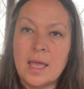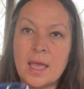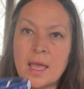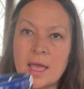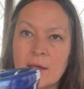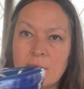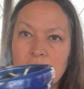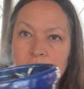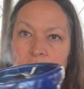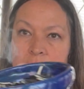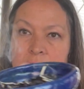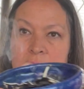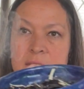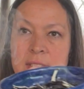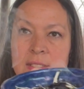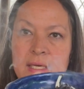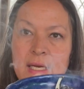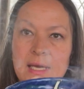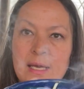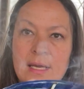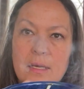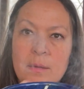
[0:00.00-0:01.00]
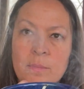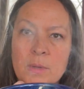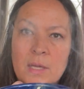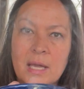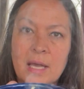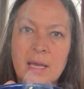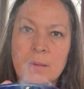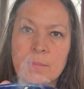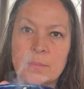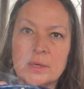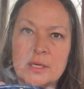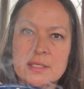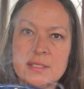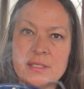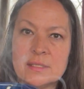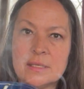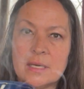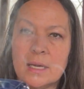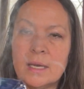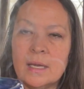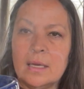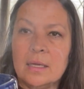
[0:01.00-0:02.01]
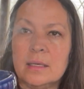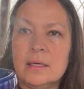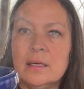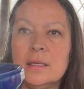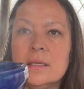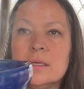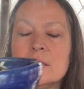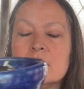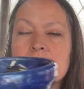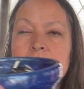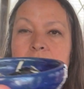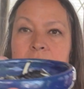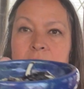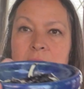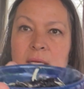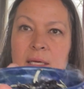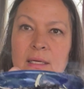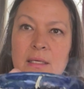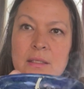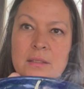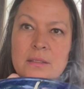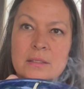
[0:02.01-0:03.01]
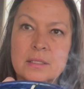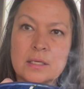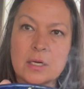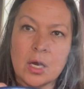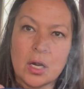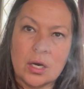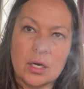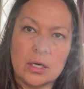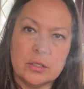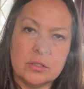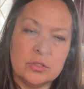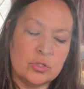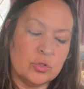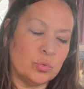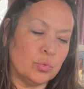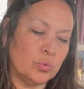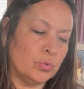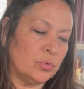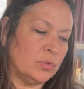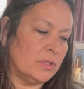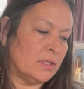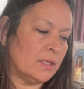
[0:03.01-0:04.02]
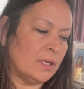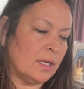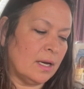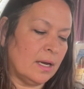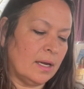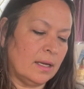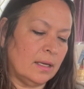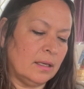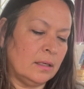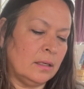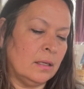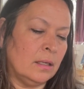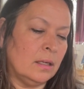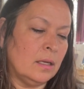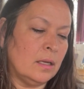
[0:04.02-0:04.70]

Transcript: ever this day be at my side, to light, to guard, to rule and guide.